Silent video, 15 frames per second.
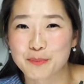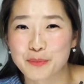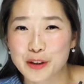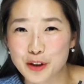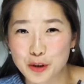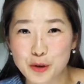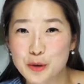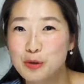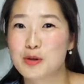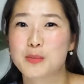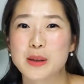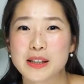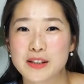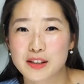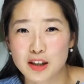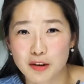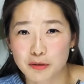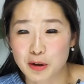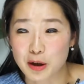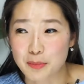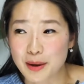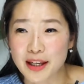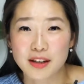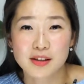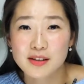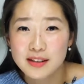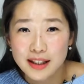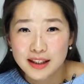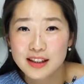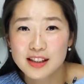huge piece of software you're making, just
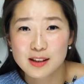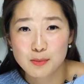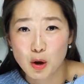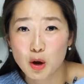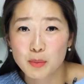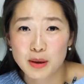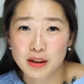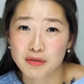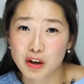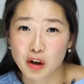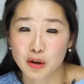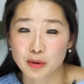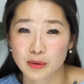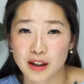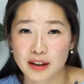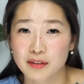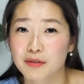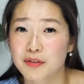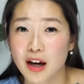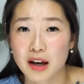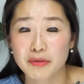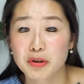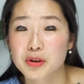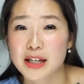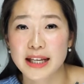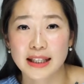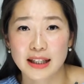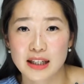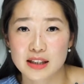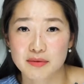like a small bit of code, like 5 or 10
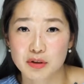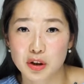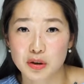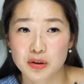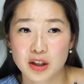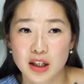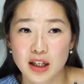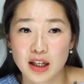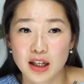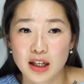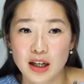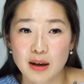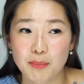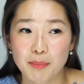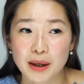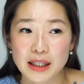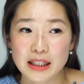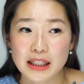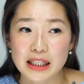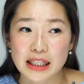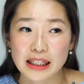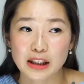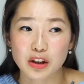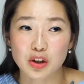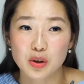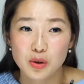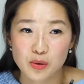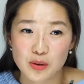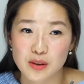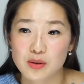lines of code, but it
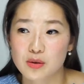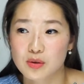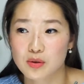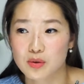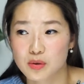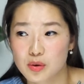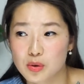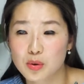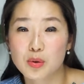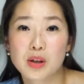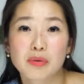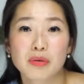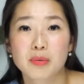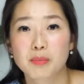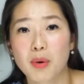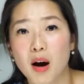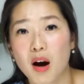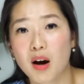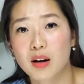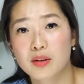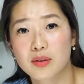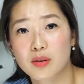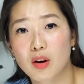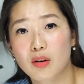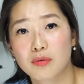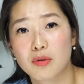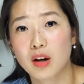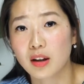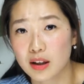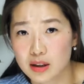uses two different parts of
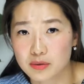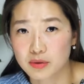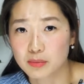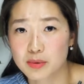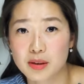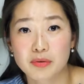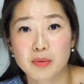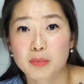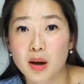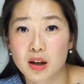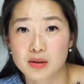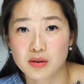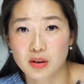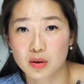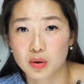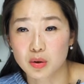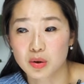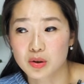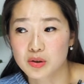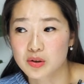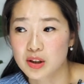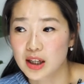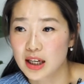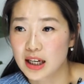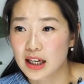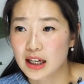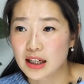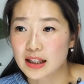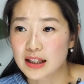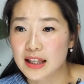knowledge from different parts of the course,
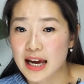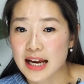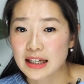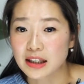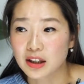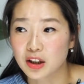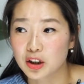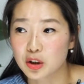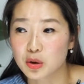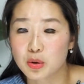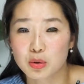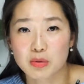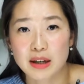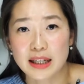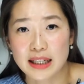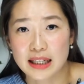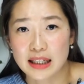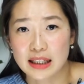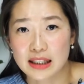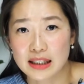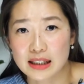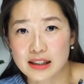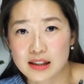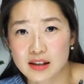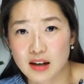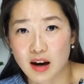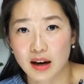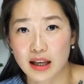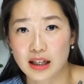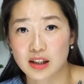then you're already
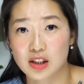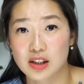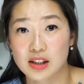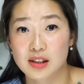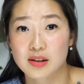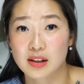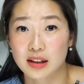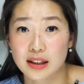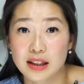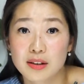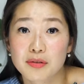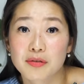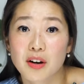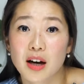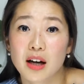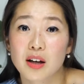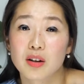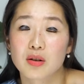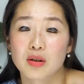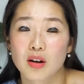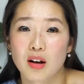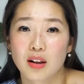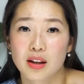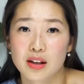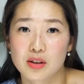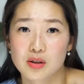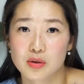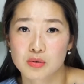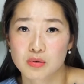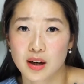starting to solidify your
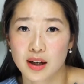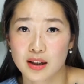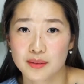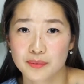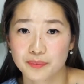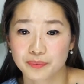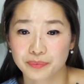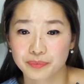knowledge, right?